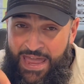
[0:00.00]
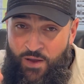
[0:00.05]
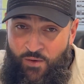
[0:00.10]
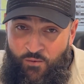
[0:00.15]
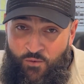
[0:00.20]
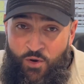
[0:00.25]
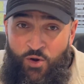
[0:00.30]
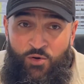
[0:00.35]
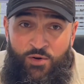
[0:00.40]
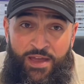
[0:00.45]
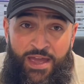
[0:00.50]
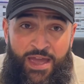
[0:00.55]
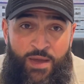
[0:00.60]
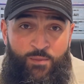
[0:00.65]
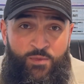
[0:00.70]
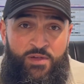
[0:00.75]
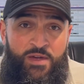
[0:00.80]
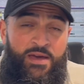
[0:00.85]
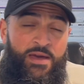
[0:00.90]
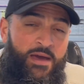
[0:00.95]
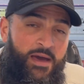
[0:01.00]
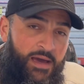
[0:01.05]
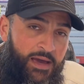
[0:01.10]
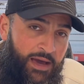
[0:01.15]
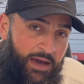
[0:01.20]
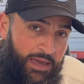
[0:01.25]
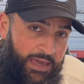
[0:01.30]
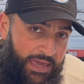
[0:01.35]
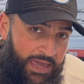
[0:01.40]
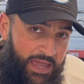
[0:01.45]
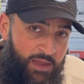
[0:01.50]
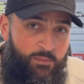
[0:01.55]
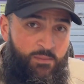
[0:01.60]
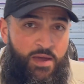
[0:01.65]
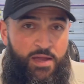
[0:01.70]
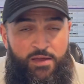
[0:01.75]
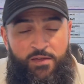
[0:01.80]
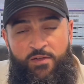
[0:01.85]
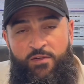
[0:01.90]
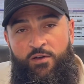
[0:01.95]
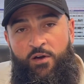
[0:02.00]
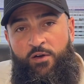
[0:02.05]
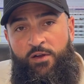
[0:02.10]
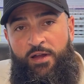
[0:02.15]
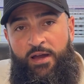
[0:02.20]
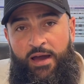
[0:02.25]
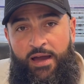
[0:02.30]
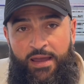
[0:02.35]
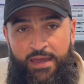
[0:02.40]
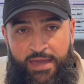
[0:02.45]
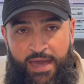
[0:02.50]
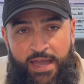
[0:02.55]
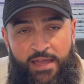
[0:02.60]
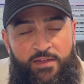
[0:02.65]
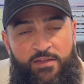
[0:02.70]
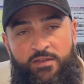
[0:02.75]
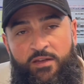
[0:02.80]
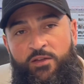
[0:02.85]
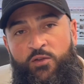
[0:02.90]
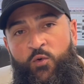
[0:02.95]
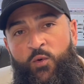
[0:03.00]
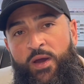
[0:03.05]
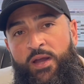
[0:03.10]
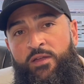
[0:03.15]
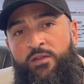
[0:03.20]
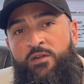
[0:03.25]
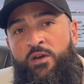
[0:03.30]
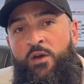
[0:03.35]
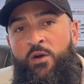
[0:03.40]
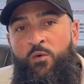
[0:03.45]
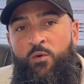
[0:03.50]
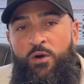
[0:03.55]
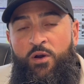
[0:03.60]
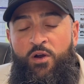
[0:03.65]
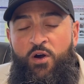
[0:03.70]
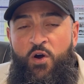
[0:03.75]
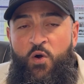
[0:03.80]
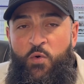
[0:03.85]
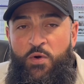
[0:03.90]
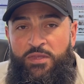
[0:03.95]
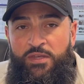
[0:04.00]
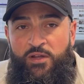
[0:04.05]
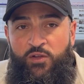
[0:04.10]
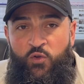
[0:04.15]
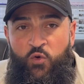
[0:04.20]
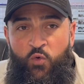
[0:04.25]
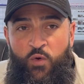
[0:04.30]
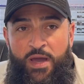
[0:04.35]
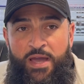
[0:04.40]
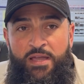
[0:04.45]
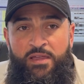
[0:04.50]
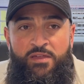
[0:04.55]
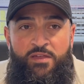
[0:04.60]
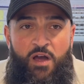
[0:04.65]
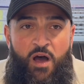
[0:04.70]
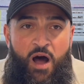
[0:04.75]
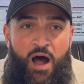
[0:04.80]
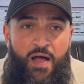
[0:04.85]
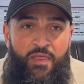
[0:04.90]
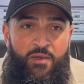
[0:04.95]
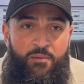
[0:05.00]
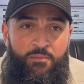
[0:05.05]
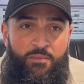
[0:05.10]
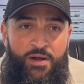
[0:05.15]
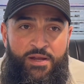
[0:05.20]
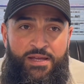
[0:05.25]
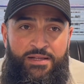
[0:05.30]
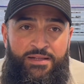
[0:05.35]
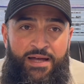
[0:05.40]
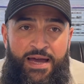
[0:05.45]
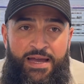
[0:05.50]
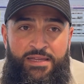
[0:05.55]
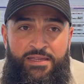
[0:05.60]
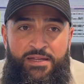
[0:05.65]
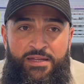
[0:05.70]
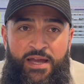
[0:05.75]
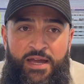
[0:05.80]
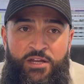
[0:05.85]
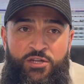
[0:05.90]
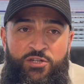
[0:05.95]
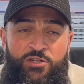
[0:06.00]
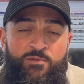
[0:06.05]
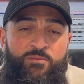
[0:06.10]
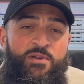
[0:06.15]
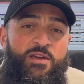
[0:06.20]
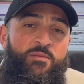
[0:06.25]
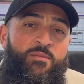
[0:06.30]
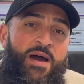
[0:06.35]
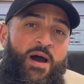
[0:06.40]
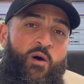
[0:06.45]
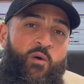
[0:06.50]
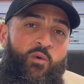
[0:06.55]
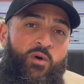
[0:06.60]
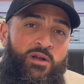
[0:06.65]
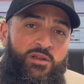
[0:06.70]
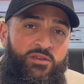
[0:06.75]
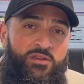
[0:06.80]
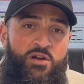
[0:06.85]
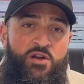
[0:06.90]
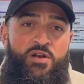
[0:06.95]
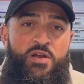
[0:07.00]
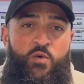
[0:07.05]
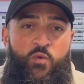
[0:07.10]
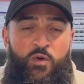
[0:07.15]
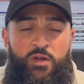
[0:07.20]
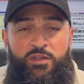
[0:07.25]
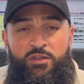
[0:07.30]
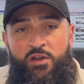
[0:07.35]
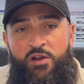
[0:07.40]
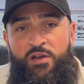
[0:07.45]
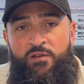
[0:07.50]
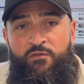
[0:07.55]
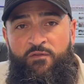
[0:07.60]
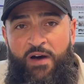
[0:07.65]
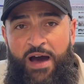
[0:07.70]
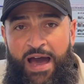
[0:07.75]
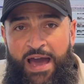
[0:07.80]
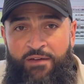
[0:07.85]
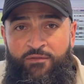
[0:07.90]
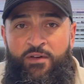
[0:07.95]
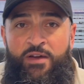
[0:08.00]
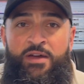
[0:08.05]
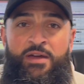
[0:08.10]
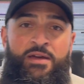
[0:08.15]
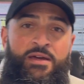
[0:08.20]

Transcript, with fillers: road games in Minnesota against the Twins. We're going with the Twins on the money line tonight. Should be about 130, 135.